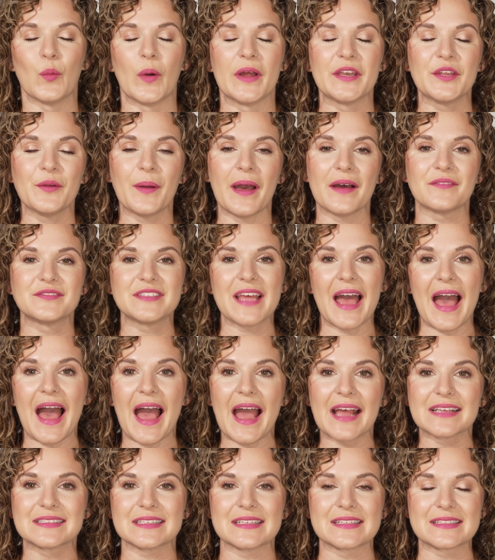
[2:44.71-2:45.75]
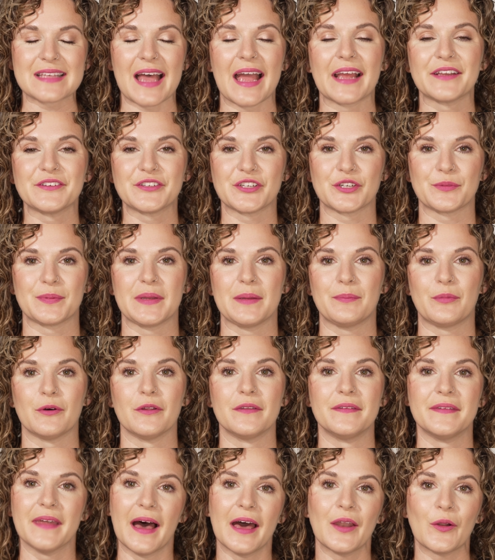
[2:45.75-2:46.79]
When you have tags assigned to your
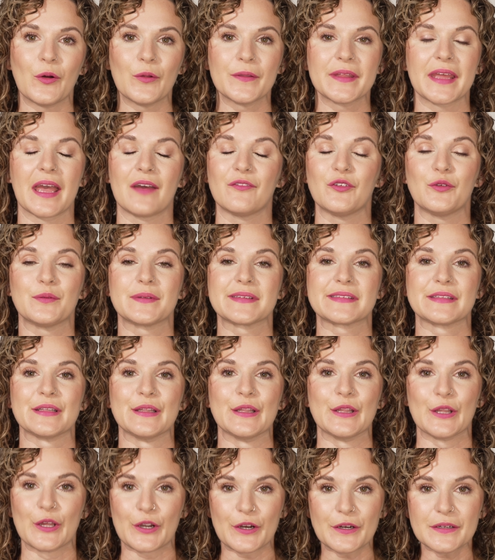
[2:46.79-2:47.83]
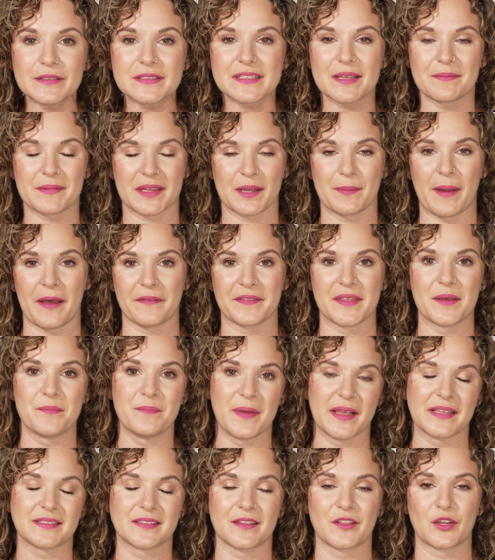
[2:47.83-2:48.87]
people, not only have you just learned something about them
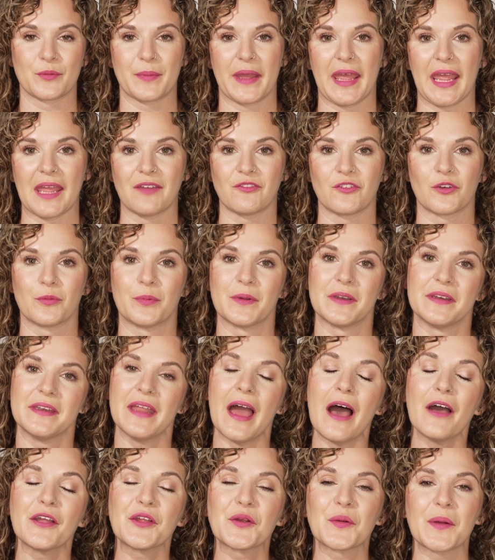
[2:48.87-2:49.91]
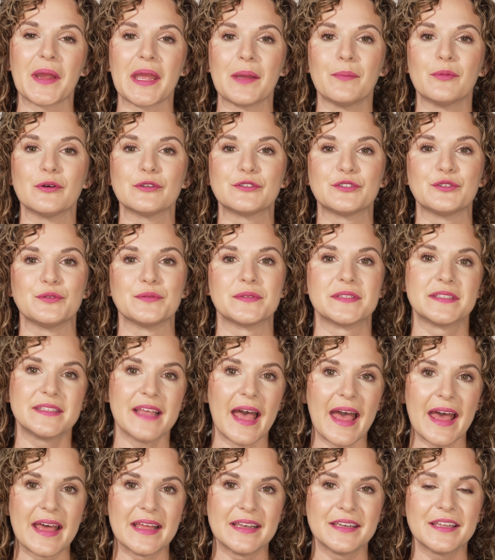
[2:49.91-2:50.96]
based on their behavior, but now you're able to
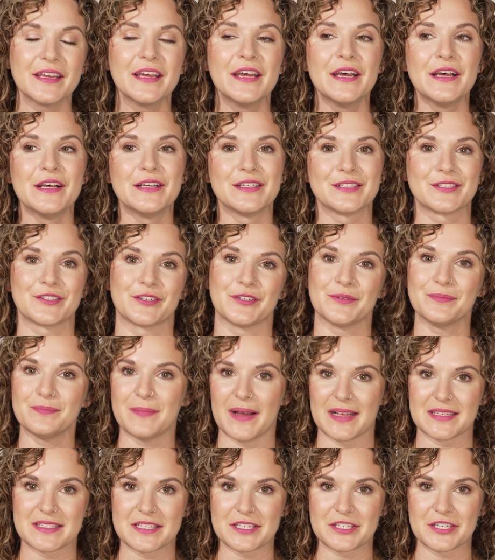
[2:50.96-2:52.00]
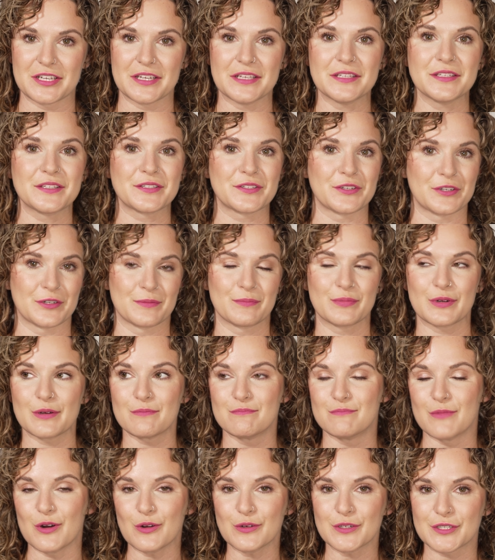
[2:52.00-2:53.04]
send certain messages, certain
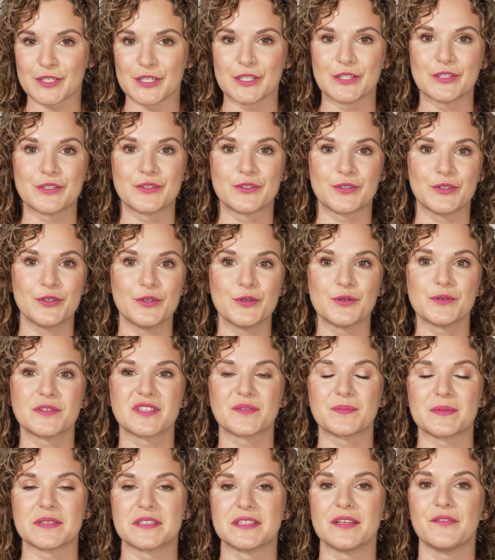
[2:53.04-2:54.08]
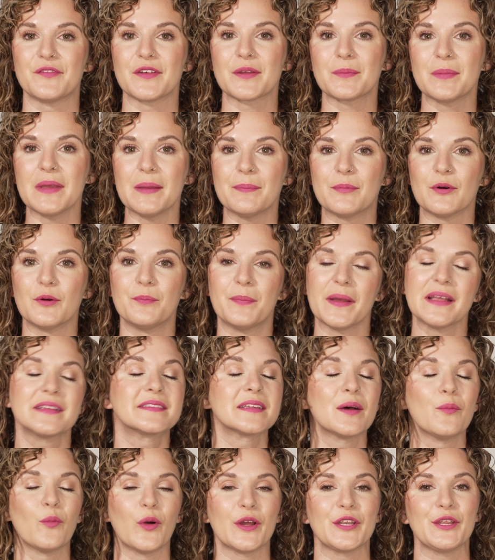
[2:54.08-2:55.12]
promotions to specific people
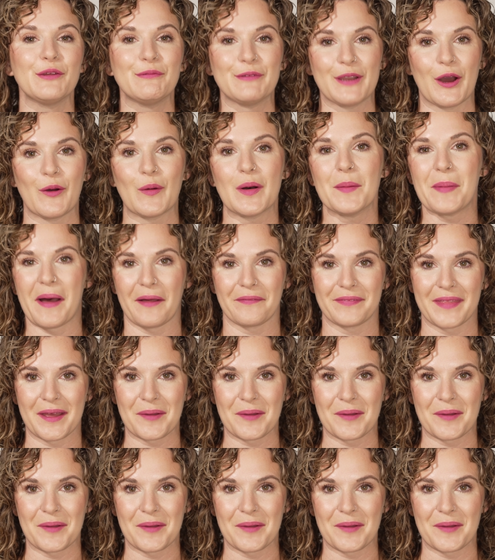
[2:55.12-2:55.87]
based on what you know about